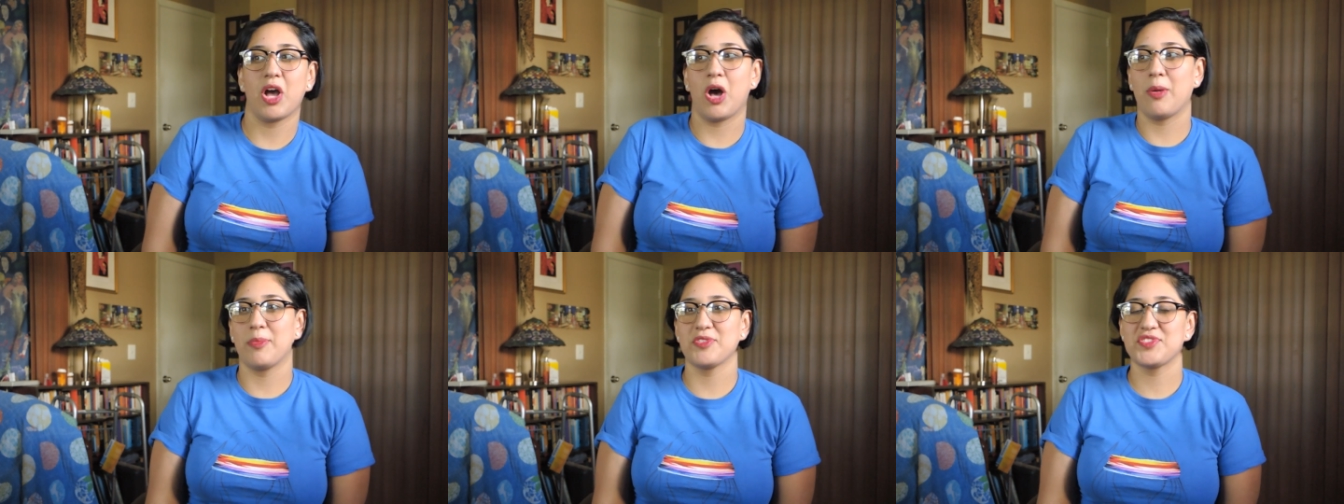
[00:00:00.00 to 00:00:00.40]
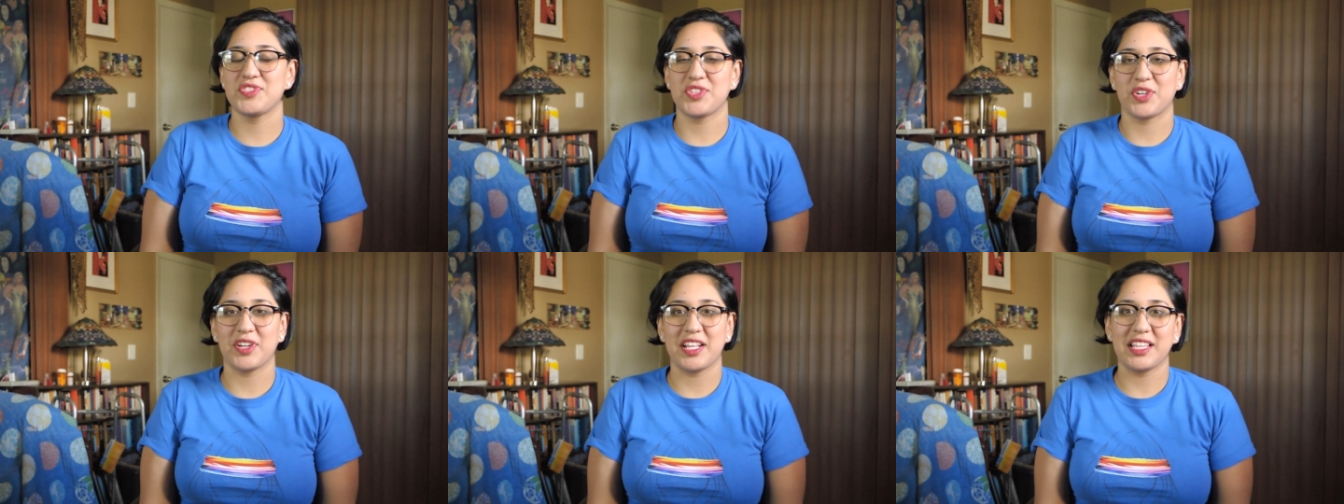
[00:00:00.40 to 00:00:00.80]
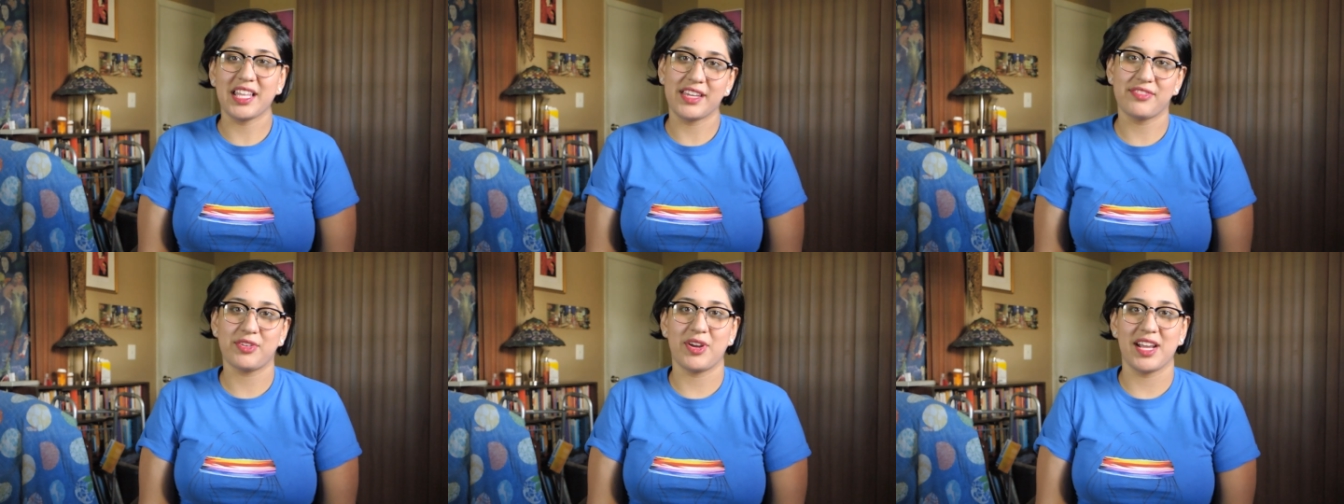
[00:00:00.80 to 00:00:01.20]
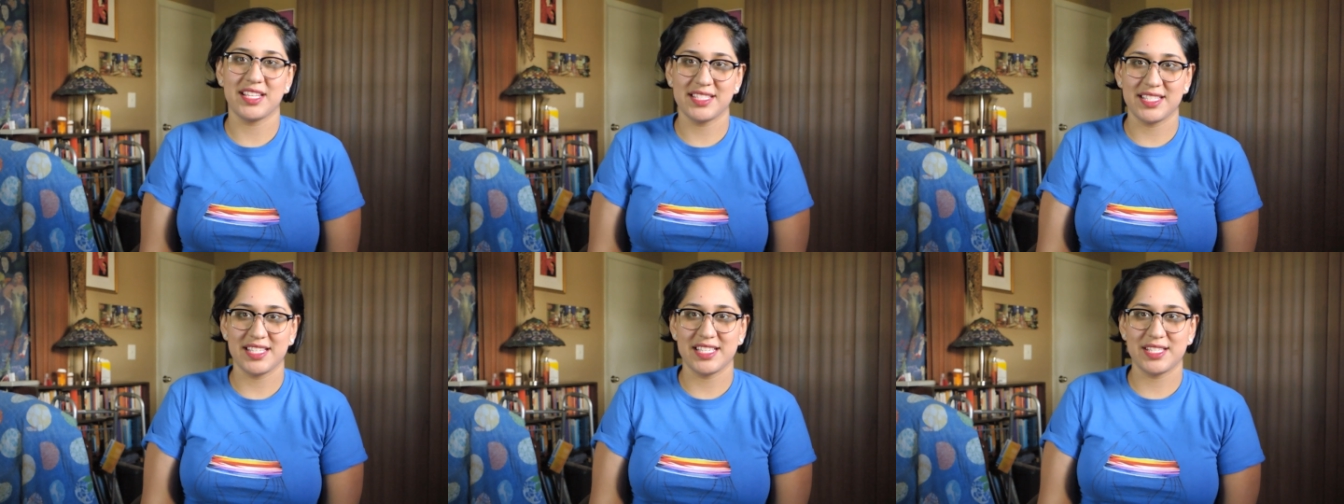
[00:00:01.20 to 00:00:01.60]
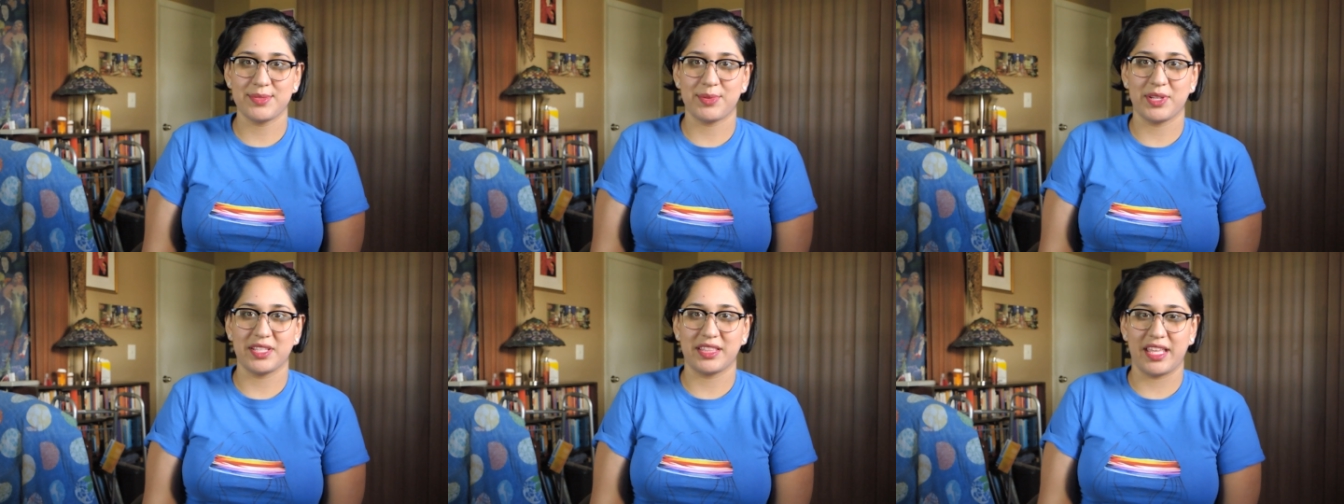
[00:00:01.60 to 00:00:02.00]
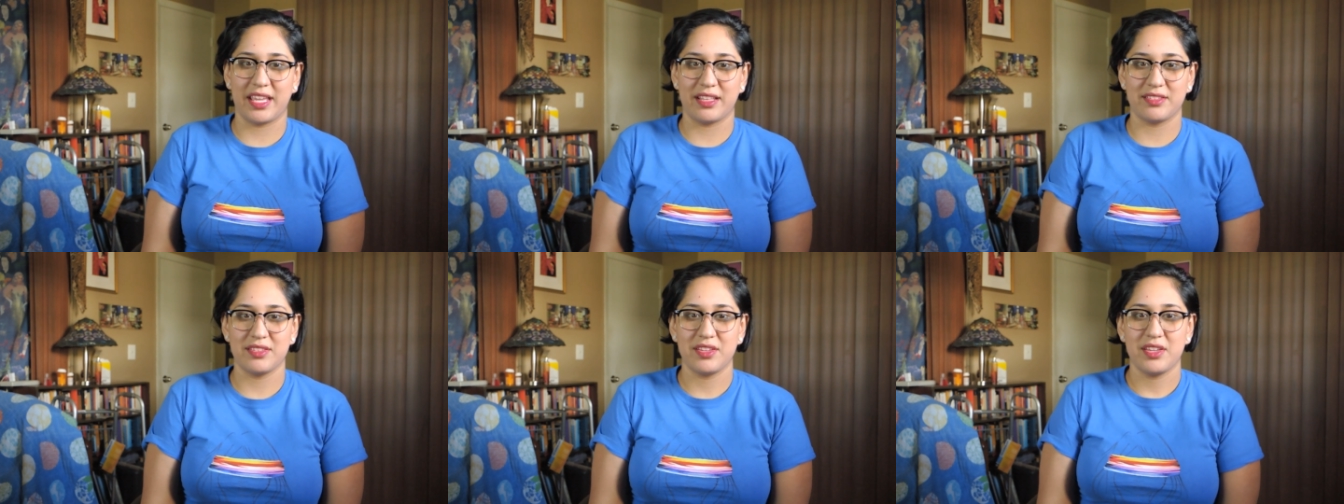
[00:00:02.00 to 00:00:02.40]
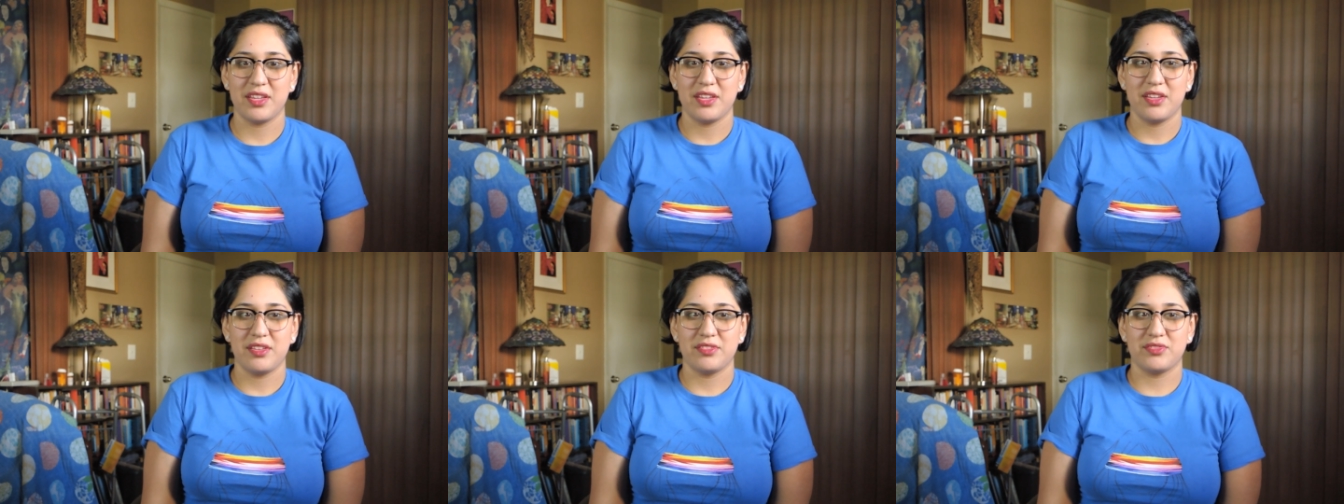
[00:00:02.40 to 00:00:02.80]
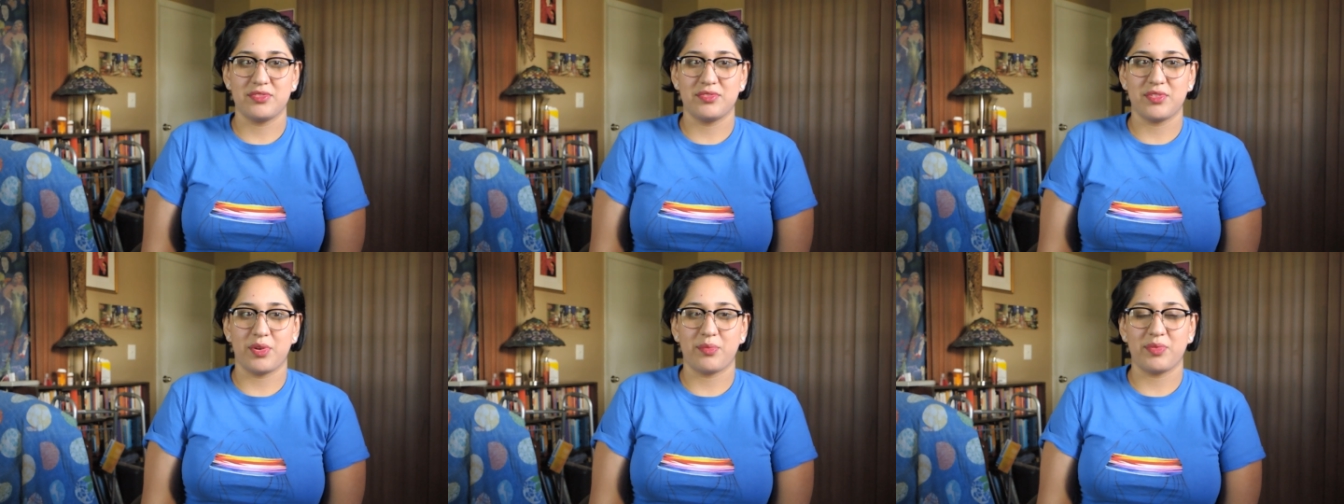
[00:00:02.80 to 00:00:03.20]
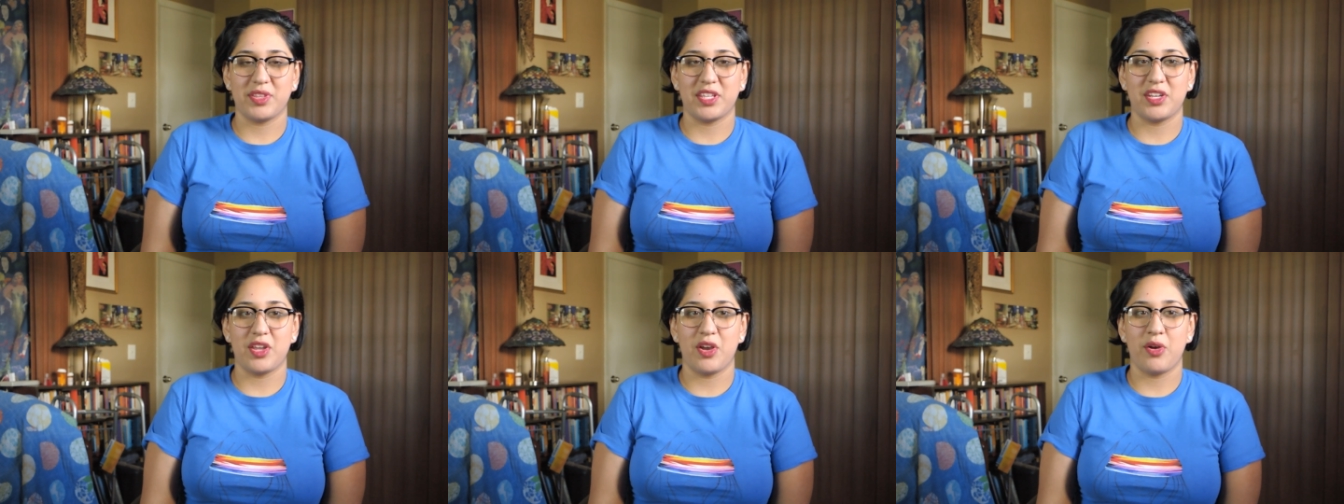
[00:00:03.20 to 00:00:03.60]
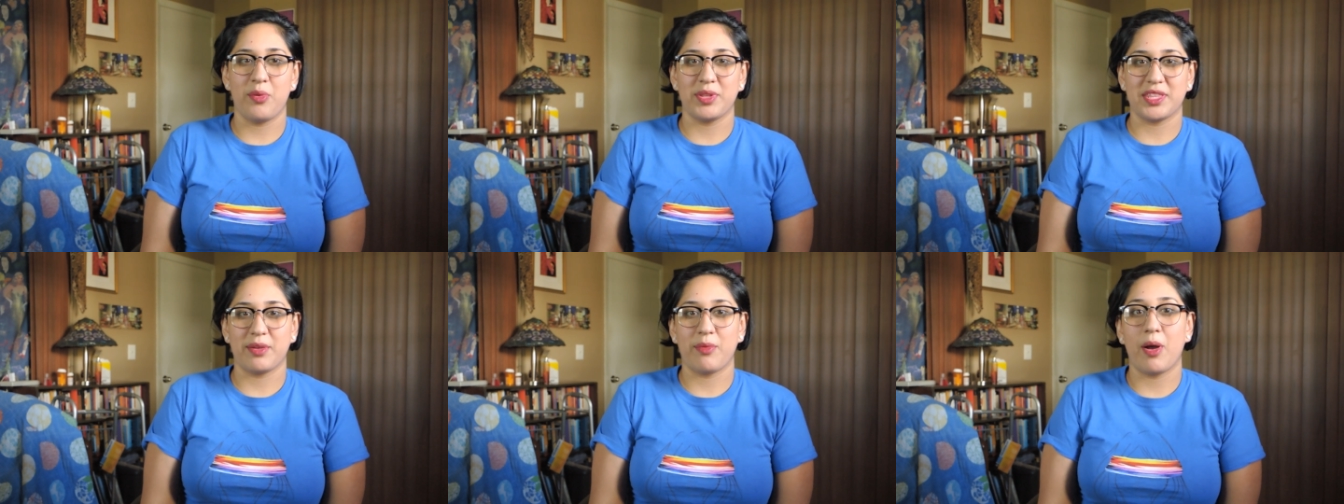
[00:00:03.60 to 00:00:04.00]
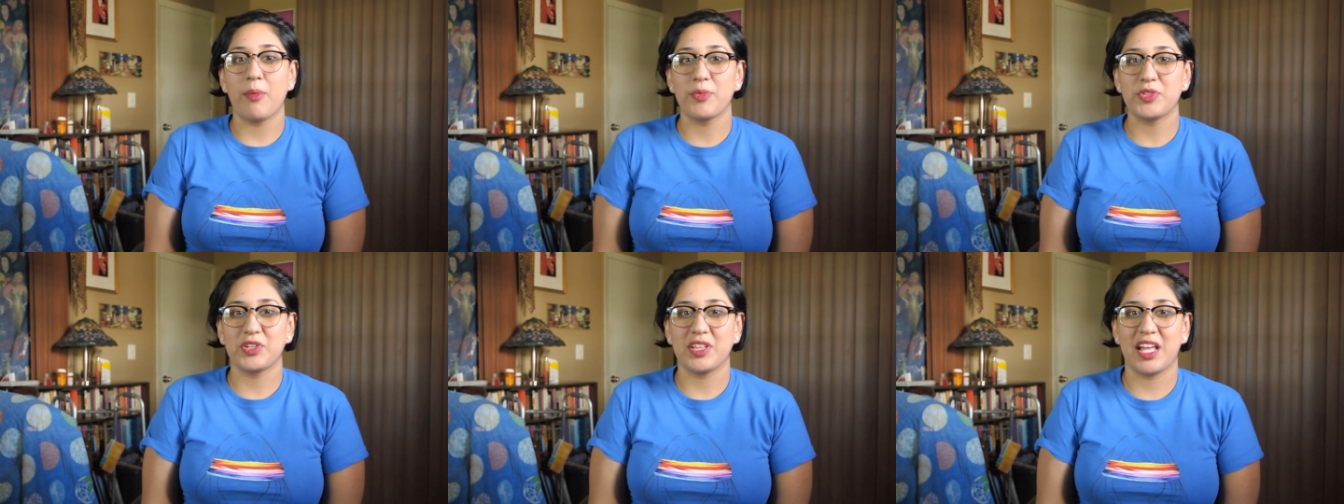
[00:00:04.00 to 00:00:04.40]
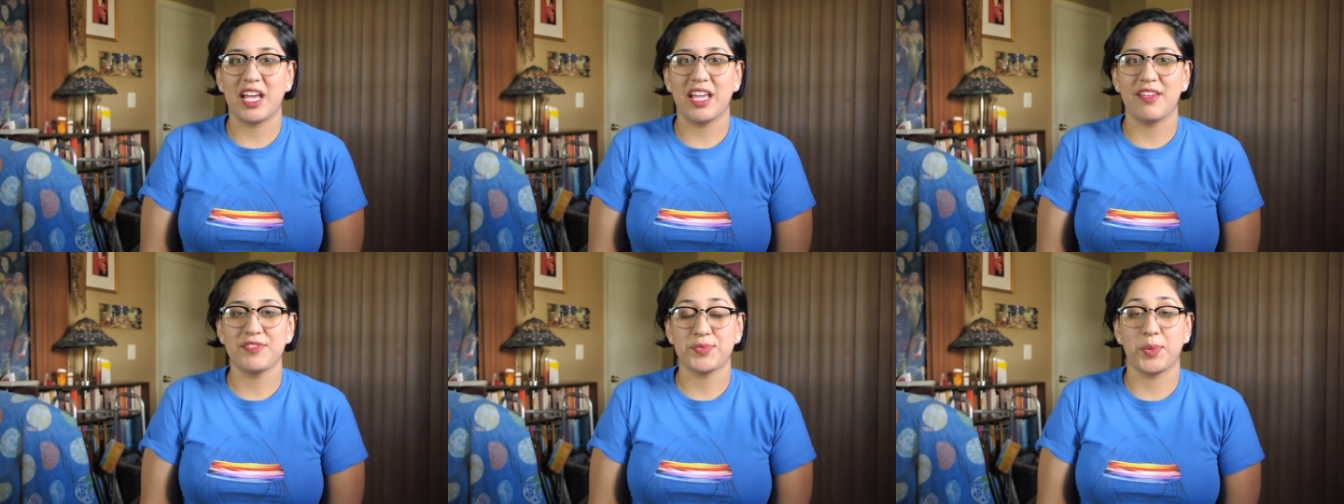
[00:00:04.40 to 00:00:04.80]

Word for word: almost 30 life crisis where they don't really know what they want with their lives.